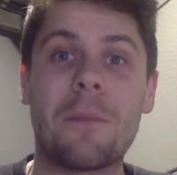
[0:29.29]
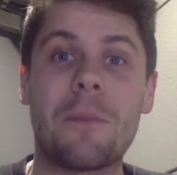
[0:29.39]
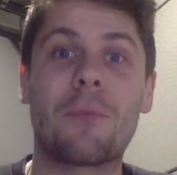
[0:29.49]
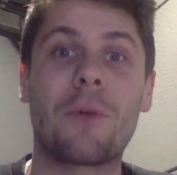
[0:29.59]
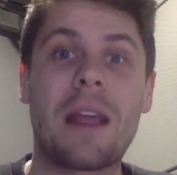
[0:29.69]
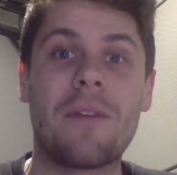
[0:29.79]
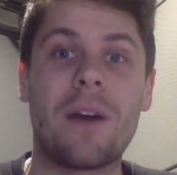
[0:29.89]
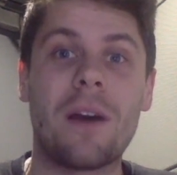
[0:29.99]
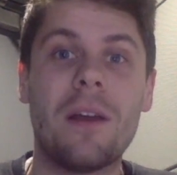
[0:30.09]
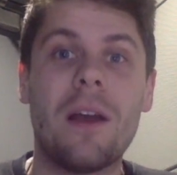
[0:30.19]
even
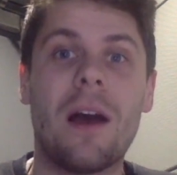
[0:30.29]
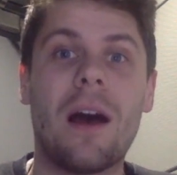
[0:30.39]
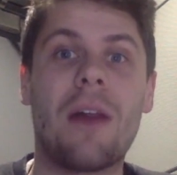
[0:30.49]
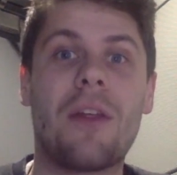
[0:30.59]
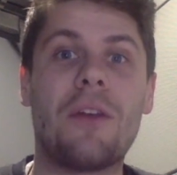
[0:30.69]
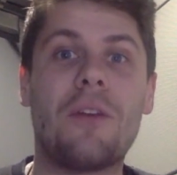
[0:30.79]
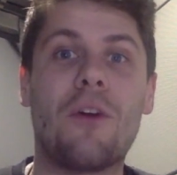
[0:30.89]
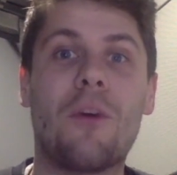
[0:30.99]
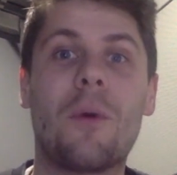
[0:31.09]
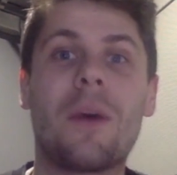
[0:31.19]
braver
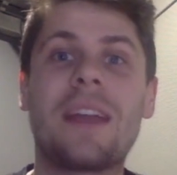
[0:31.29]
than normal.